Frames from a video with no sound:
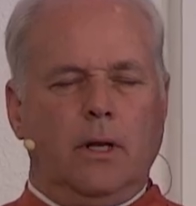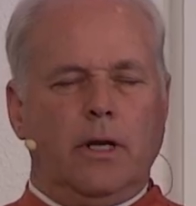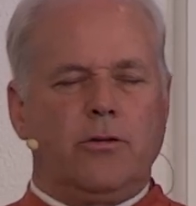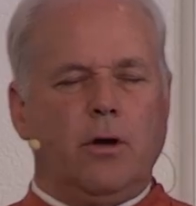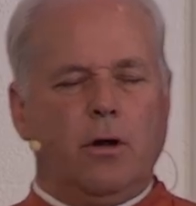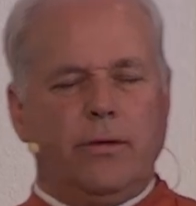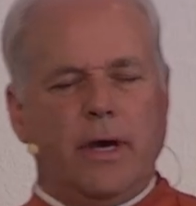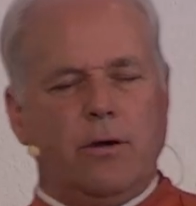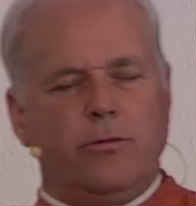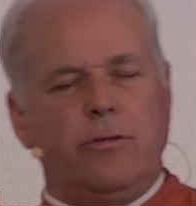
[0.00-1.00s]
Let us all
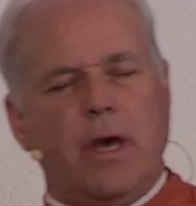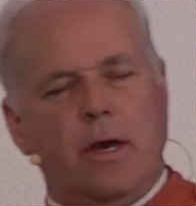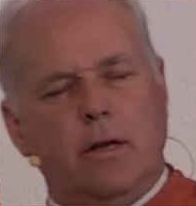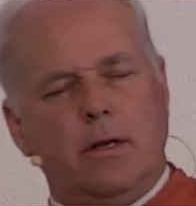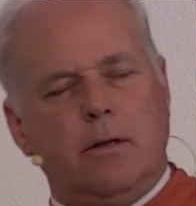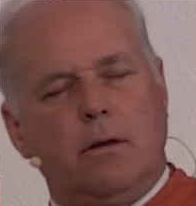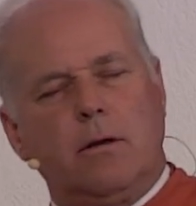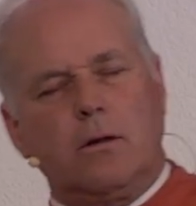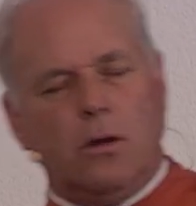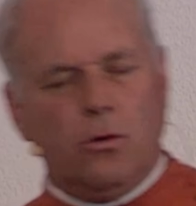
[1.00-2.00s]
now stand
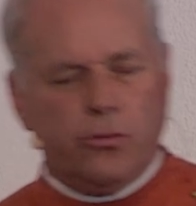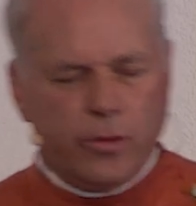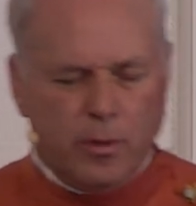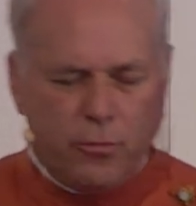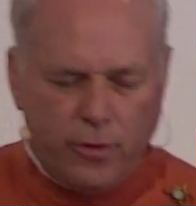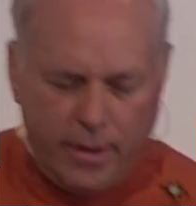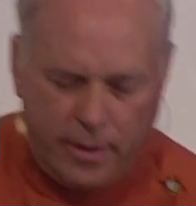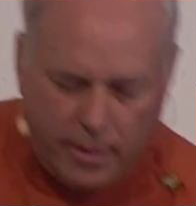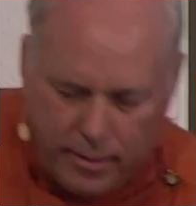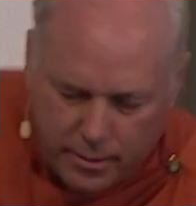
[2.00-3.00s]
and close with a
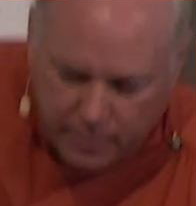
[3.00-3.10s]
prayer.